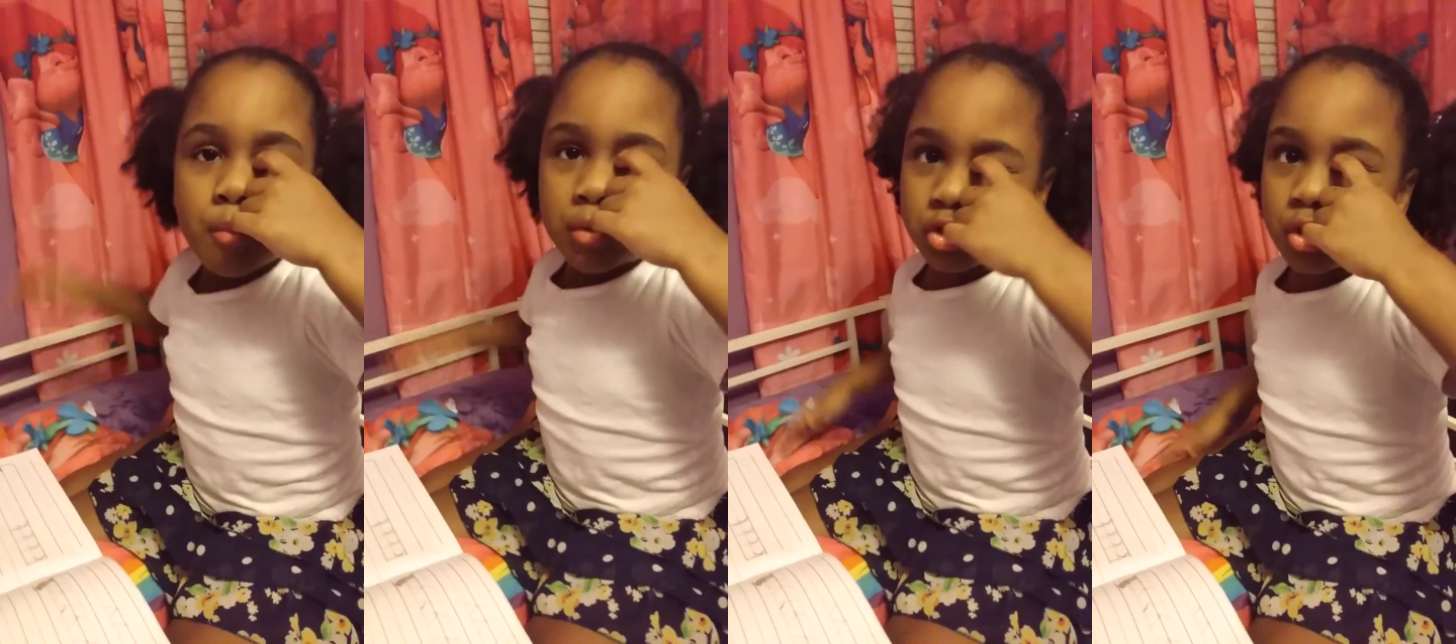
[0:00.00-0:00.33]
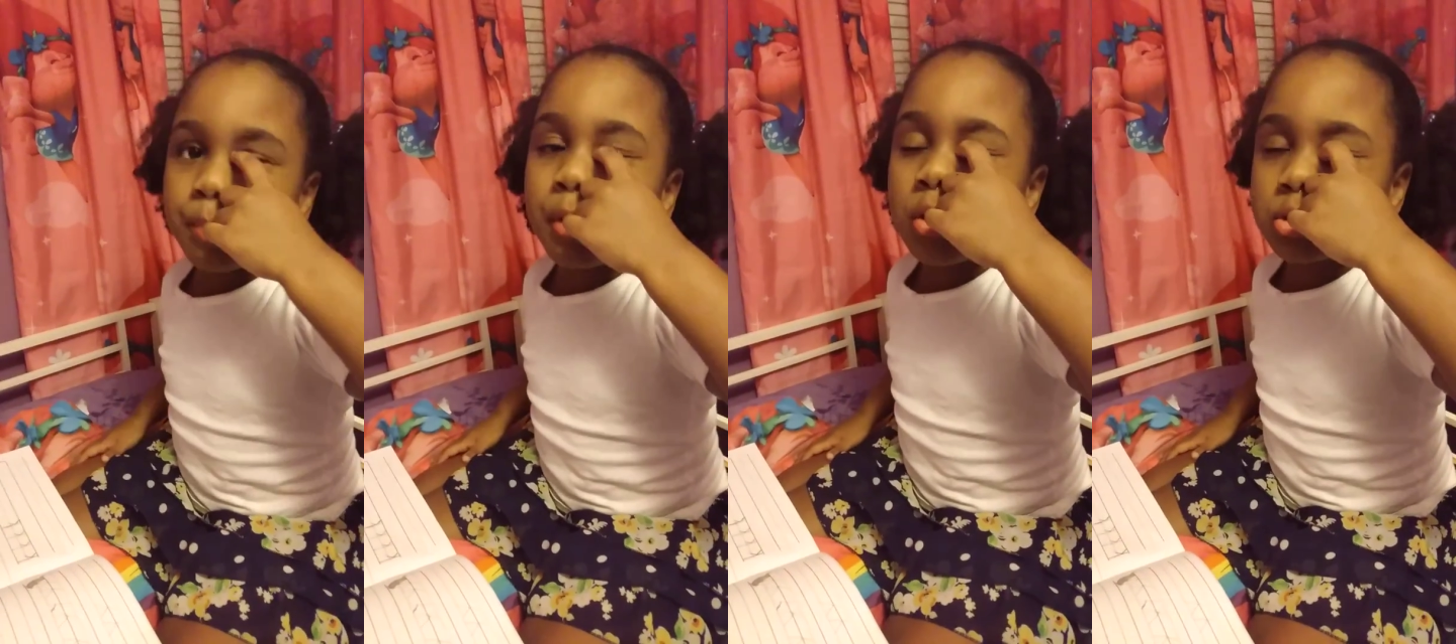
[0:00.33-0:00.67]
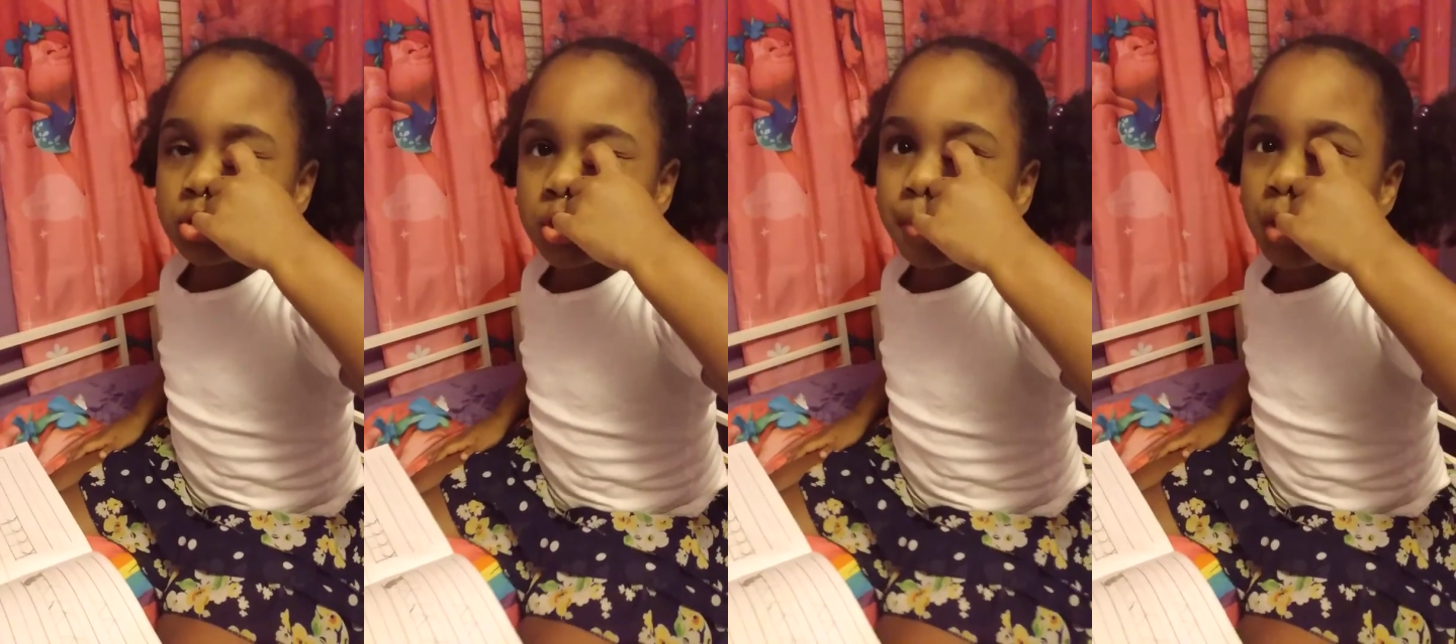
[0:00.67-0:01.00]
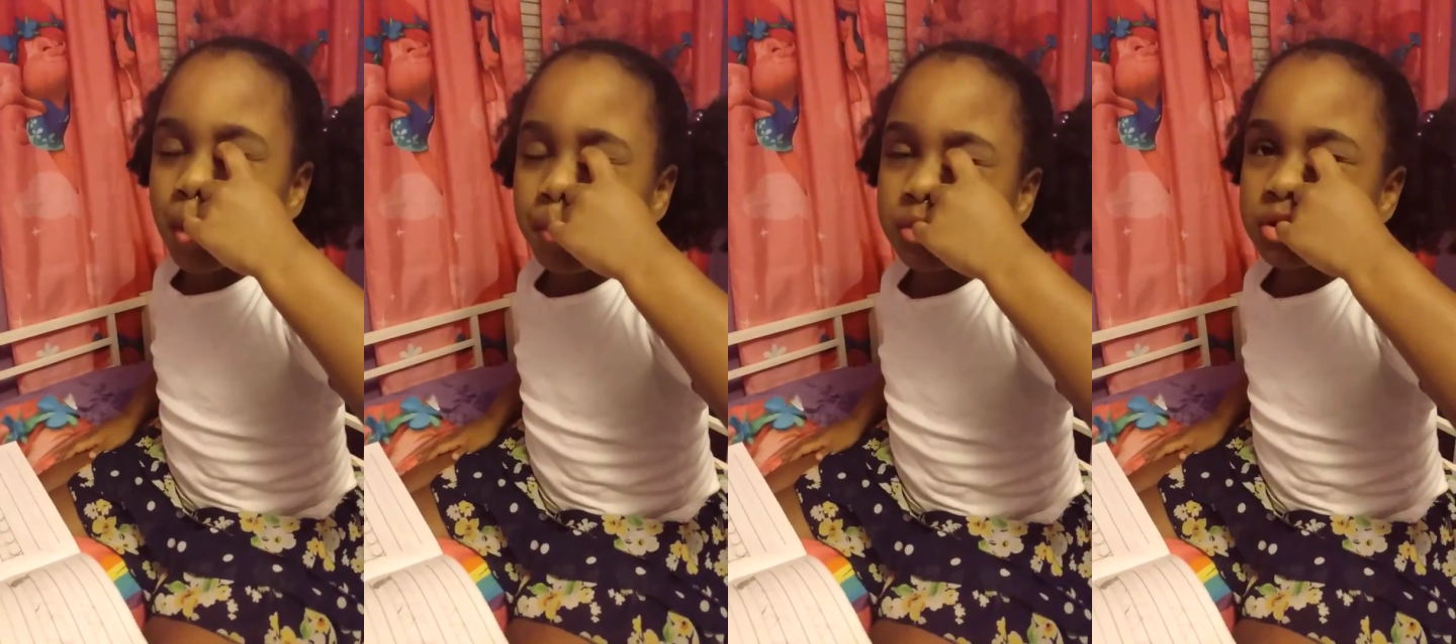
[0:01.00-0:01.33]
but they're supposed to
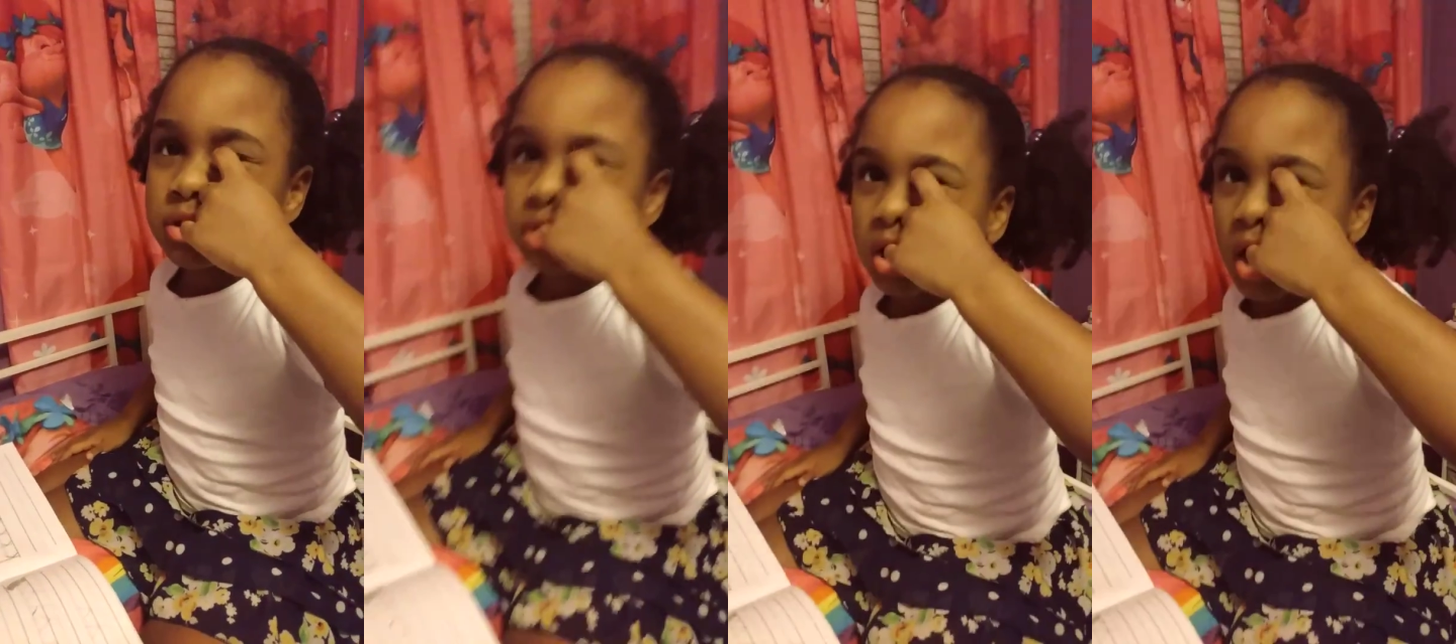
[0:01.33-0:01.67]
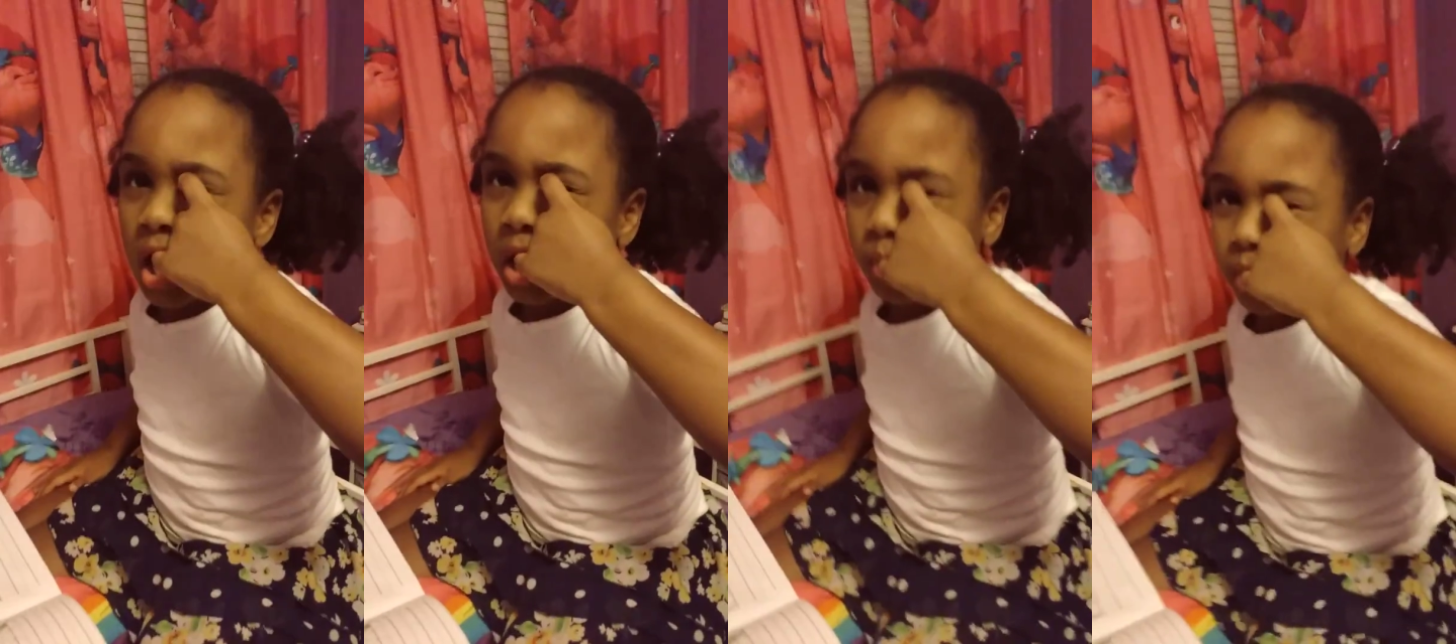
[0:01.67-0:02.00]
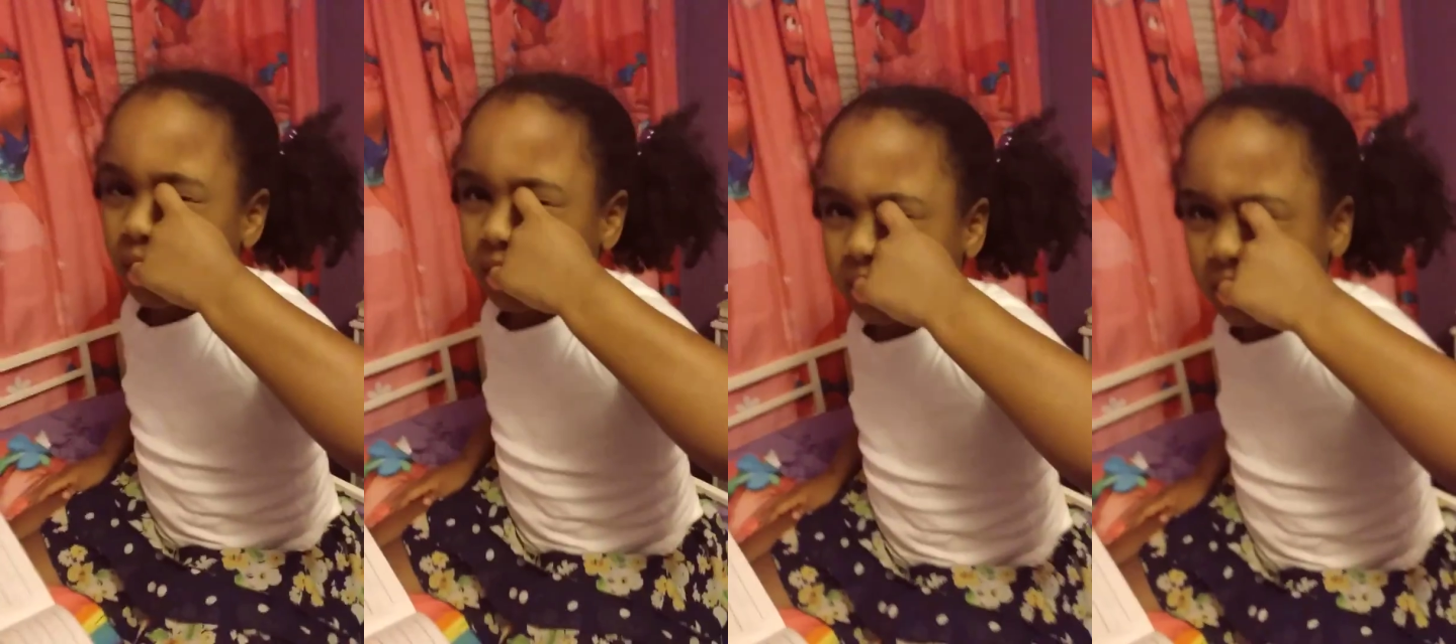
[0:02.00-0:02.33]
be up in the sky, right?